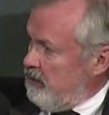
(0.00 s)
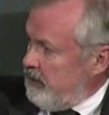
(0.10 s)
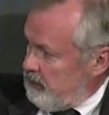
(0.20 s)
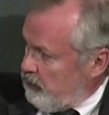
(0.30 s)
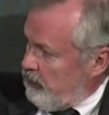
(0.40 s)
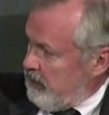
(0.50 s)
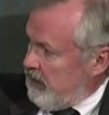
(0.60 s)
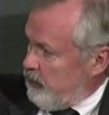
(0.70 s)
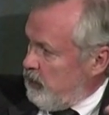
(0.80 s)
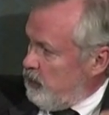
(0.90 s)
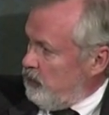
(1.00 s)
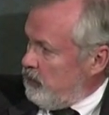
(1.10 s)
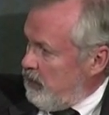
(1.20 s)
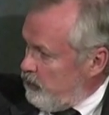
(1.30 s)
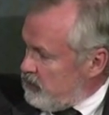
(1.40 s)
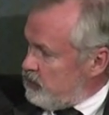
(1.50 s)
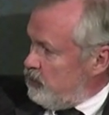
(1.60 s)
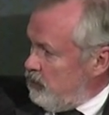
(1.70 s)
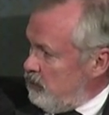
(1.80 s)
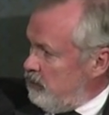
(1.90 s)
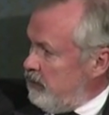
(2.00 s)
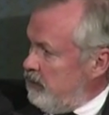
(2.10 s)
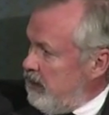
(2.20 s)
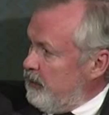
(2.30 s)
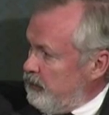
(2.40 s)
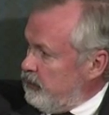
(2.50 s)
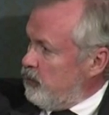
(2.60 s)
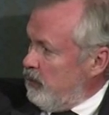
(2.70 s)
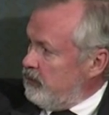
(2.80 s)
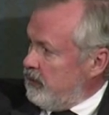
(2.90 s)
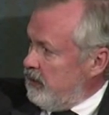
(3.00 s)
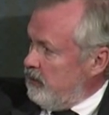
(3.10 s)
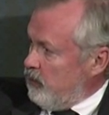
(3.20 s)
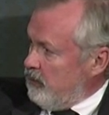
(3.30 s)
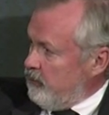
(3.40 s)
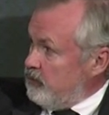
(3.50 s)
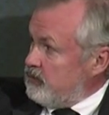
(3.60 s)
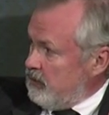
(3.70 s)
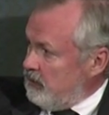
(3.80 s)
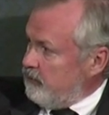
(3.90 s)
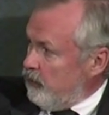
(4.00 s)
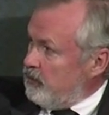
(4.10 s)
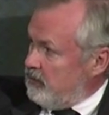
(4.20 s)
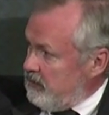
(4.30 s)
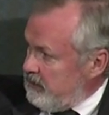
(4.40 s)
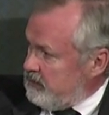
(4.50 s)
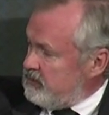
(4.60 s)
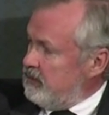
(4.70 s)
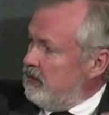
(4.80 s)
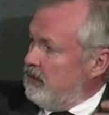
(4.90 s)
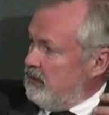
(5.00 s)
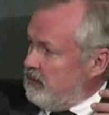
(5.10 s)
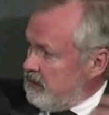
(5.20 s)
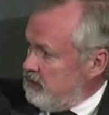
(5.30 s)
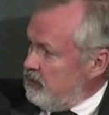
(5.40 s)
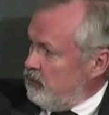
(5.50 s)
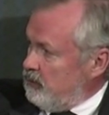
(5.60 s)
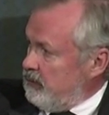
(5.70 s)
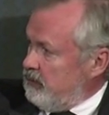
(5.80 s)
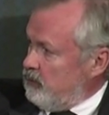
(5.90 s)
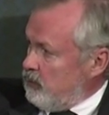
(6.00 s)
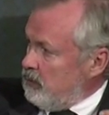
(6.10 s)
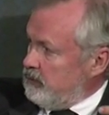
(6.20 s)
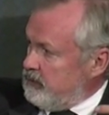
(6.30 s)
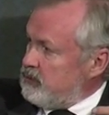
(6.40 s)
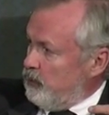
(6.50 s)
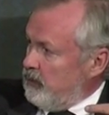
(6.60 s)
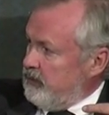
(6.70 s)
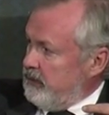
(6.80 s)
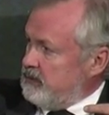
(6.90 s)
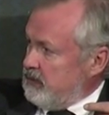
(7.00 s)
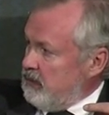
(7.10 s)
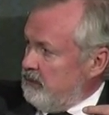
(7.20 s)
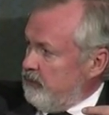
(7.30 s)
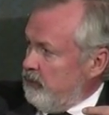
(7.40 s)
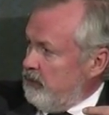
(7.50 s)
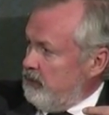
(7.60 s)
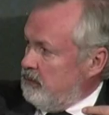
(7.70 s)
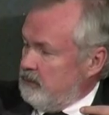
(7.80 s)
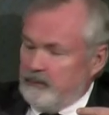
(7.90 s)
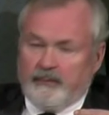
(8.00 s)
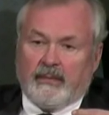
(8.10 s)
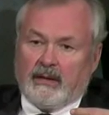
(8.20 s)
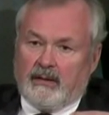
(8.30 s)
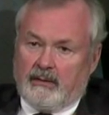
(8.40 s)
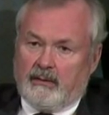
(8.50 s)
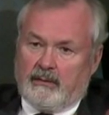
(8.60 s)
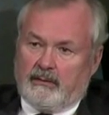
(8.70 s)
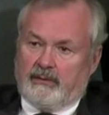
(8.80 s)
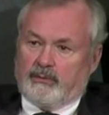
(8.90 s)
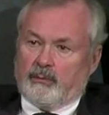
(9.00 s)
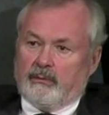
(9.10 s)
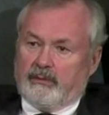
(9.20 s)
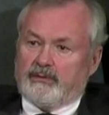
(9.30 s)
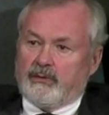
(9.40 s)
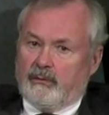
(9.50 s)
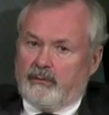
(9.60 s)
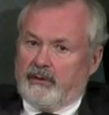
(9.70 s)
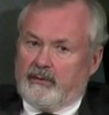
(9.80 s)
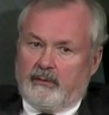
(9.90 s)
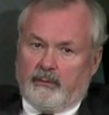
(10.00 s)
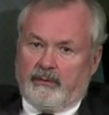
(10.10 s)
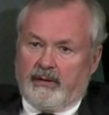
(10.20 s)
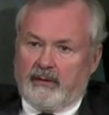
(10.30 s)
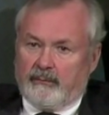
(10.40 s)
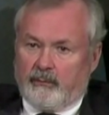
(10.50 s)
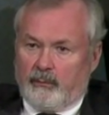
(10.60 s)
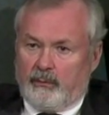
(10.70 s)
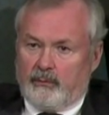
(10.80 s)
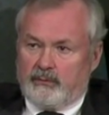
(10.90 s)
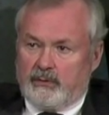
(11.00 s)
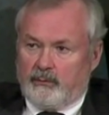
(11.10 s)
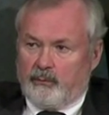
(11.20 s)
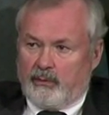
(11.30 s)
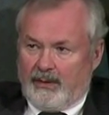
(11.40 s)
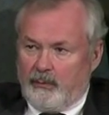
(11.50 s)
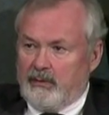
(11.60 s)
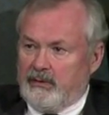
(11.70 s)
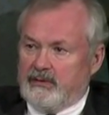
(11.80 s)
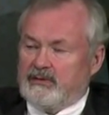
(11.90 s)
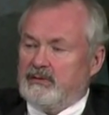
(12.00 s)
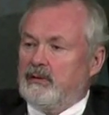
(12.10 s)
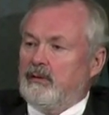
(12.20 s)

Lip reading: that learning gap. They will come to school able to create the kind of workforce that California needs to continue to lead the world in so many things that California leads the world in. So I want to thank everyone who's here for coming to this